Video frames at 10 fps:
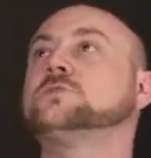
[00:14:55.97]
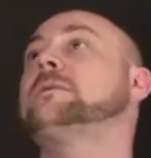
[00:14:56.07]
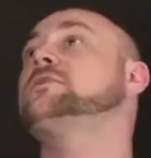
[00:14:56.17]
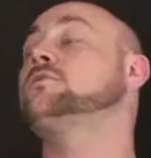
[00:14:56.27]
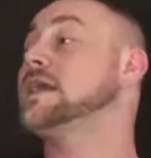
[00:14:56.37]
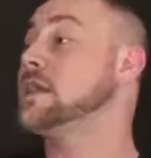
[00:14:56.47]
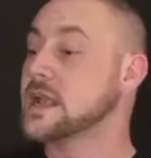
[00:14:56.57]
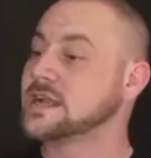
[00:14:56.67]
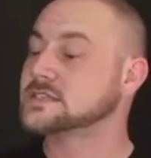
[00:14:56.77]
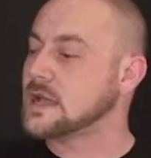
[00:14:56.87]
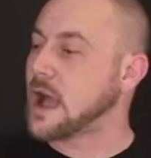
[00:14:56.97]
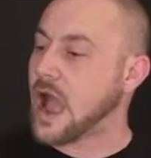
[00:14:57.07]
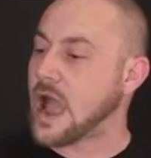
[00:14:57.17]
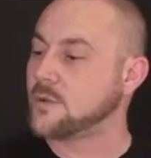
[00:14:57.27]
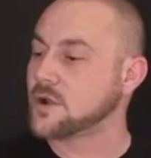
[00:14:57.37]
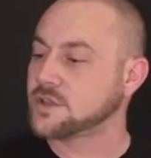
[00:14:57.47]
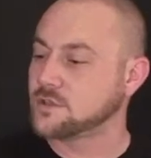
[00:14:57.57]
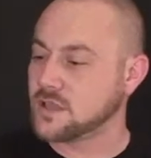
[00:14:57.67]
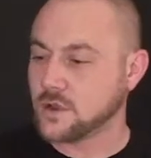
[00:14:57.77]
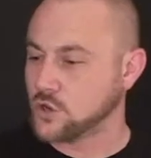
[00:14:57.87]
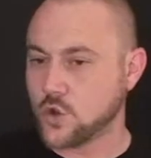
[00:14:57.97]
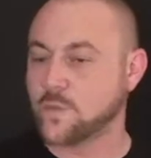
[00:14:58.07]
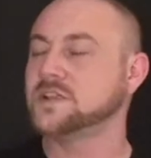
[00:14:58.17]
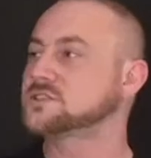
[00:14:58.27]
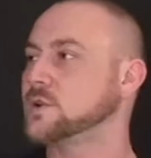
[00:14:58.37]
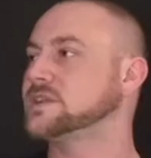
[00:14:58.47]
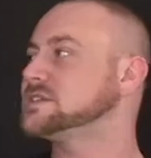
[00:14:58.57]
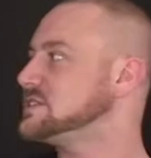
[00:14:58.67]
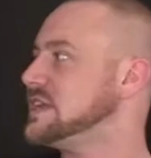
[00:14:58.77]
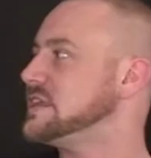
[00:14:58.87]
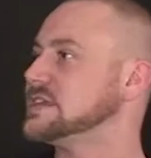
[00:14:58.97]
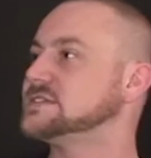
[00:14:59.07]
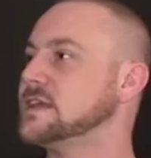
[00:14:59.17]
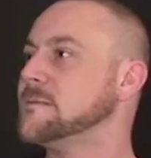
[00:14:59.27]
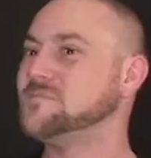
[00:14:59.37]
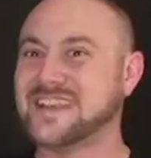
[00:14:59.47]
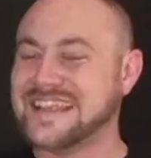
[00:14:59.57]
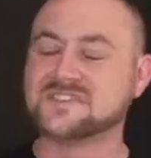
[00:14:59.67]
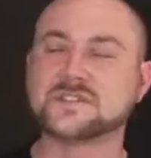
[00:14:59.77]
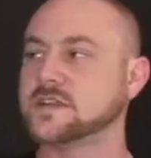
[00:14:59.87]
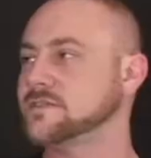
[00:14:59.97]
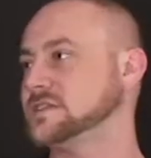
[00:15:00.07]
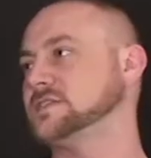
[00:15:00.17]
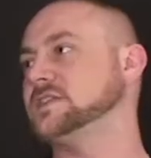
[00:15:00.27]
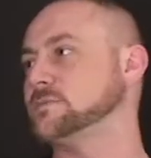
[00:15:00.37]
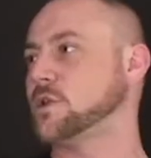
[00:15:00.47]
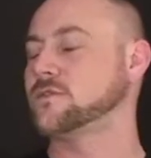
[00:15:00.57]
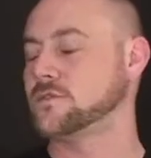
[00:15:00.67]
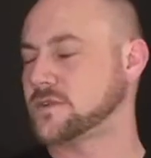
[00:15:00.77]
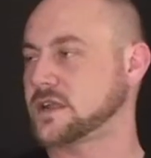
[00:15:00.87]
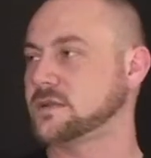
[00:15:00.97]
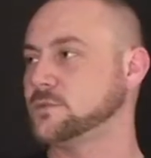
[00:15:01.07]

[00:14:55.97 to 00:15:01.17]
So maybe you're right, because I would argue that nobody's going to see this that isn't invested in the Marvel fucking